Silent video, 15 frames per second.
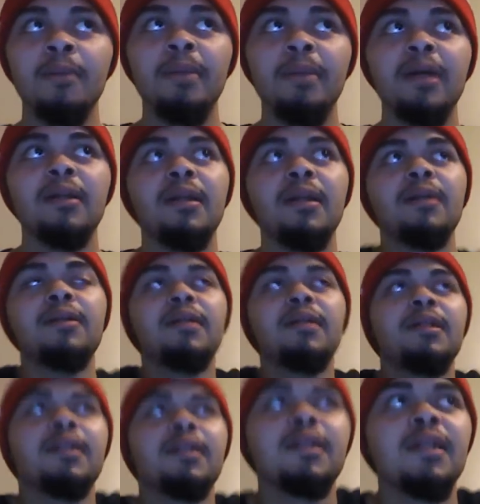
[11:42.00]
But
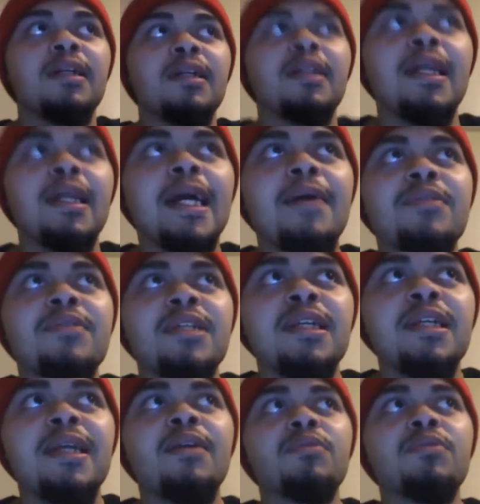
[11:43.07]
like I was
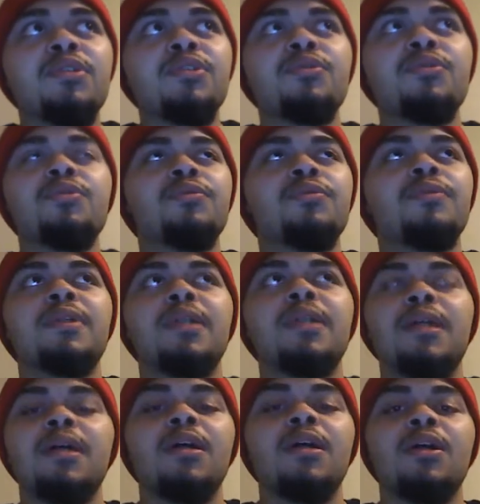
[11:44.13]
saying, they don't do
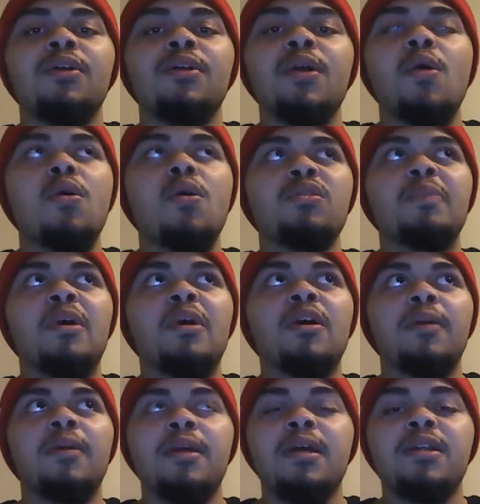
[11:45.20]
no holds
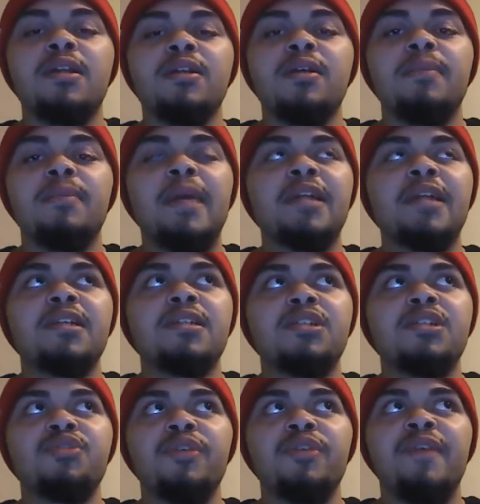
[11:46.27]
barred and matches
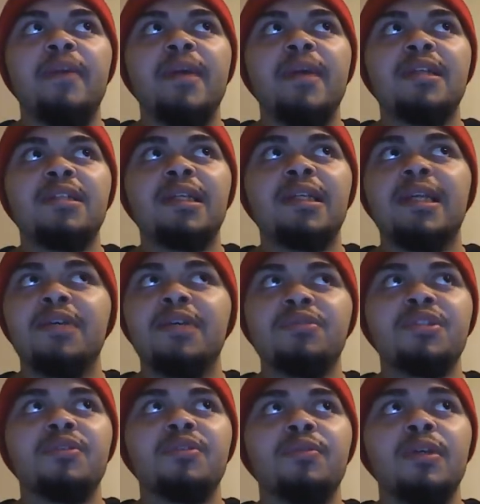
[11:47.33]
and street fight matches like they used
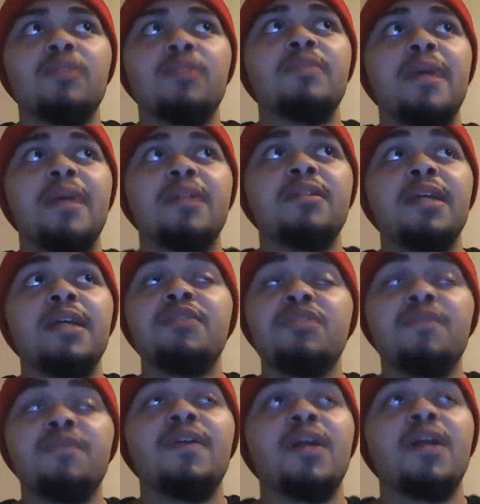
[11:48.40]
to. Those matches, they used
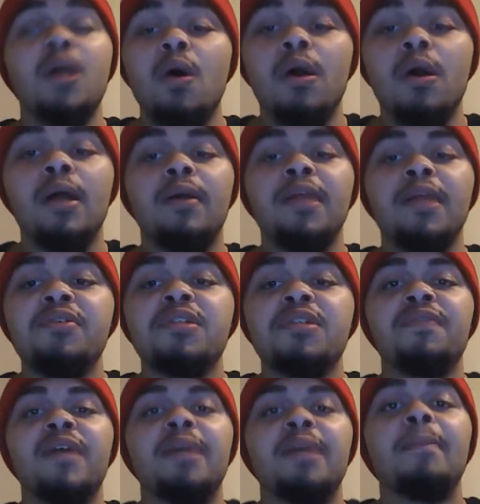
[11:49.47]
to fucking go all out. They used to
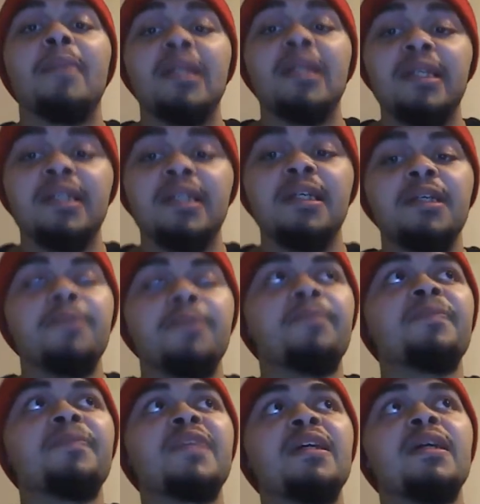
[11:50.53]
fucking bleed.
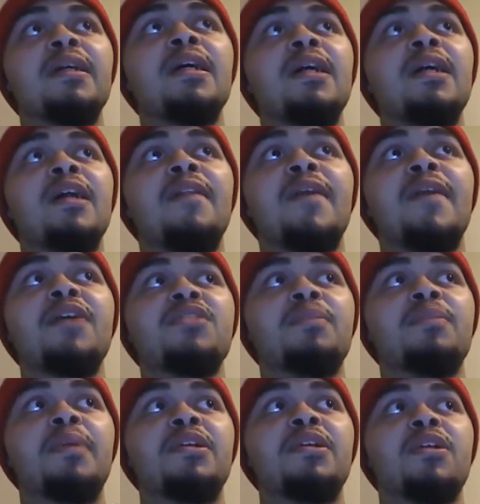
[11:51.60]
They used
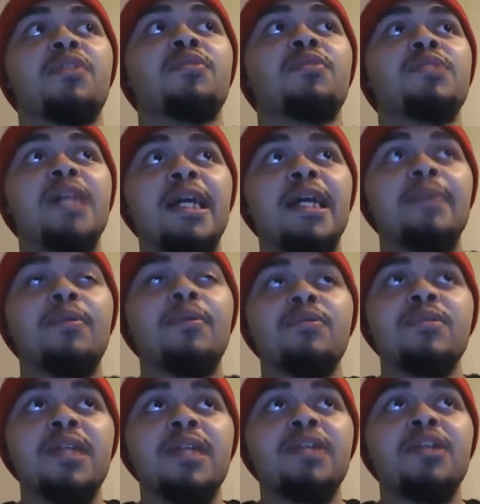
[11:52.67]
to put each other through
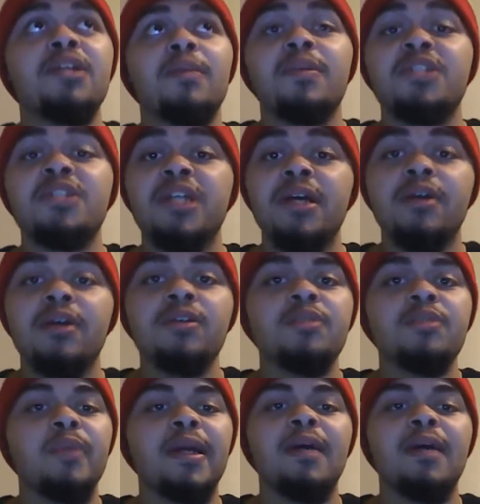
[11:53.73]
tables, hit each other with chairs,
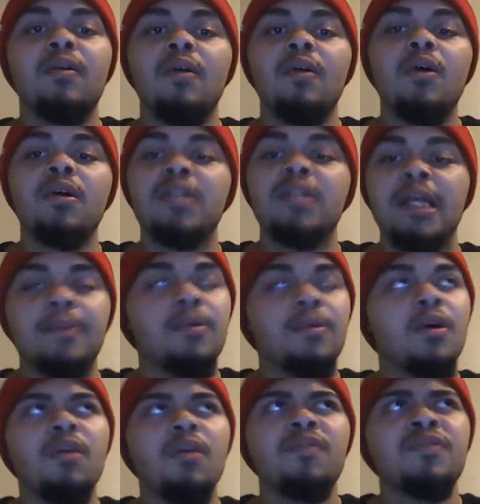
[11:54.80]
bring out all type,
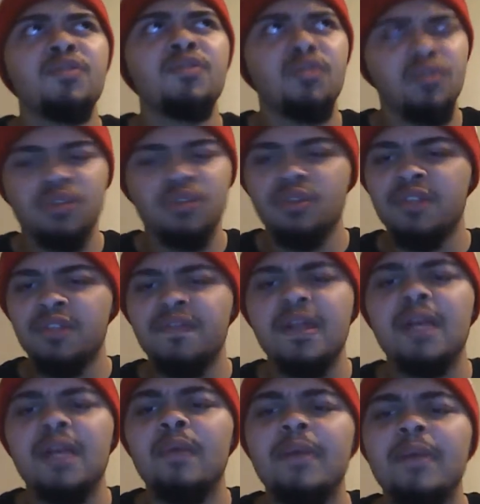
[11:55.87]
all sorts of
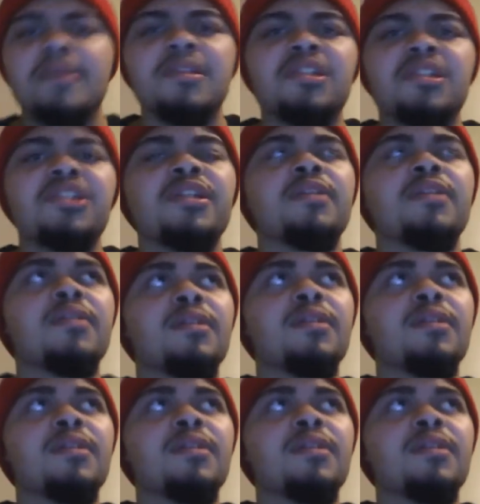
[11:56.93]
fucking weapons and shit.